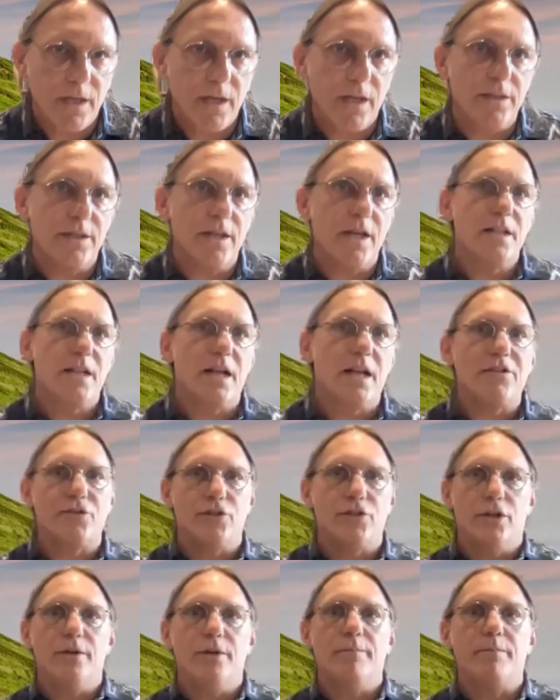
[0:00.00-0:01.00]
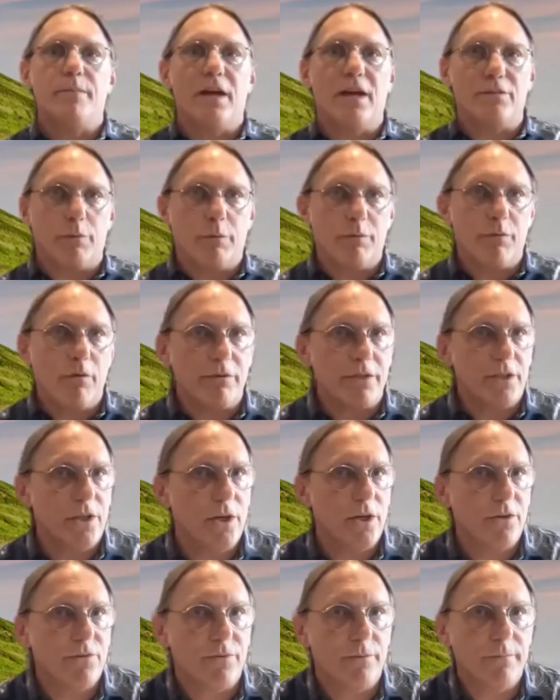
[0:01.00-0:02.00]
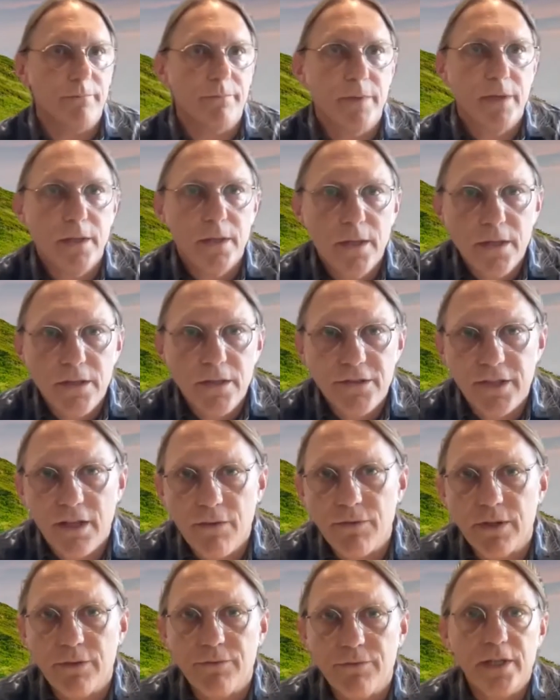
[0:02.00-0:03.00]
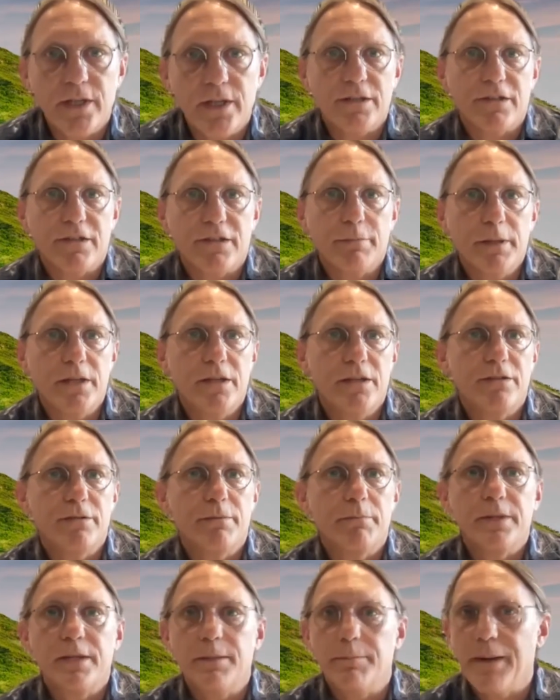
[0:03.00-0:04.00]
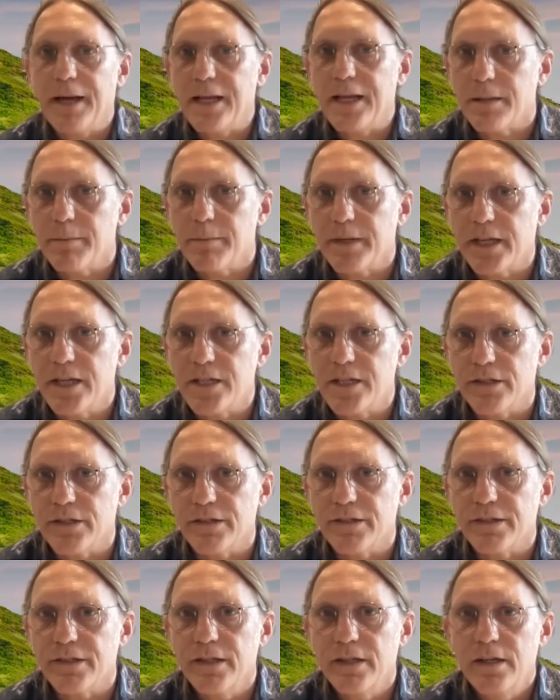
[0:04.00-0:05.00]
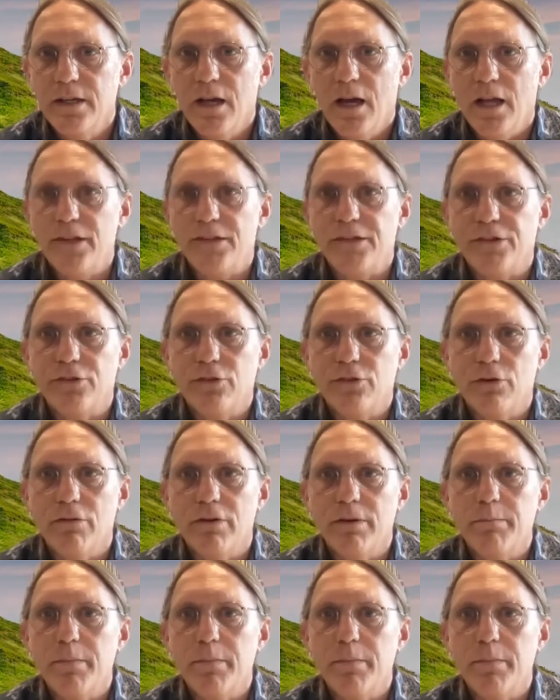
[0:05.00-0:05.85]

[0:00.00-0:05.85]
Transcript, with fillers: And then last year, as we've already heard from several of the other speakers, the pandemic hit us. And it's a story